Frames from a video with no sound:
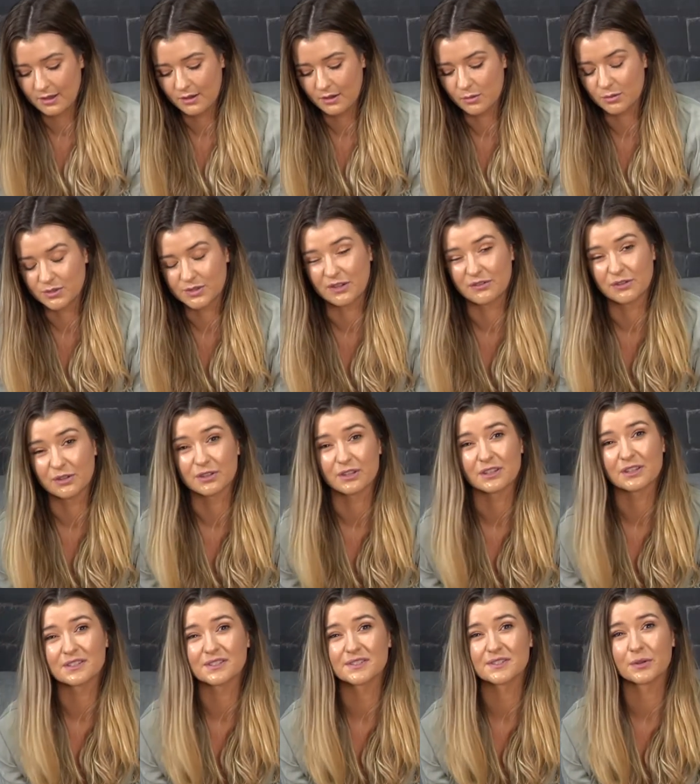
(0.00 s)
Also, if you're
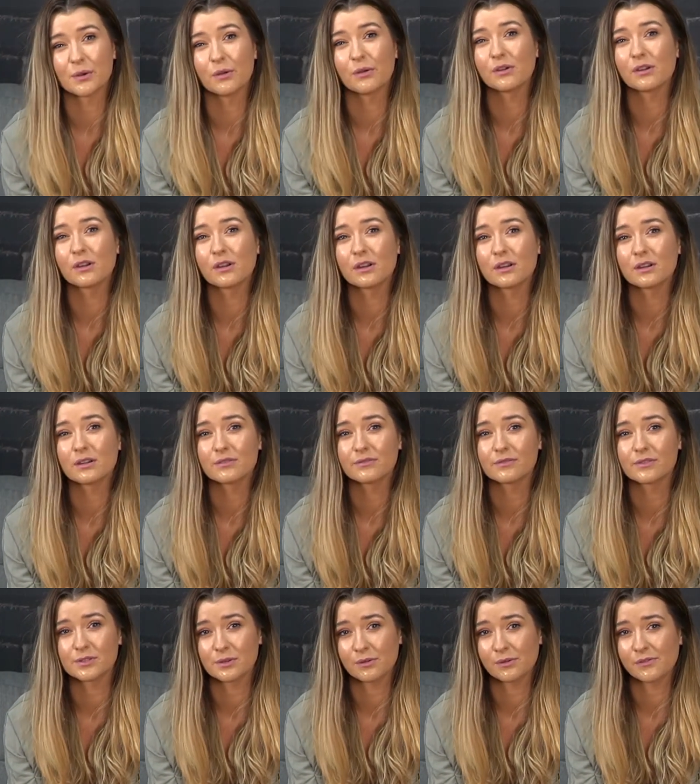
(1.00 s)
doing stock
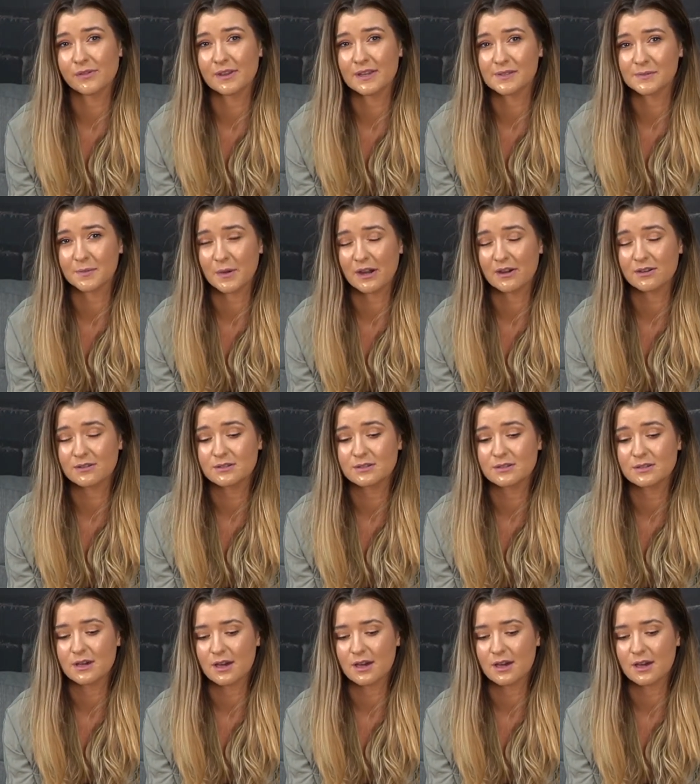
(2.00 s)
photography as well,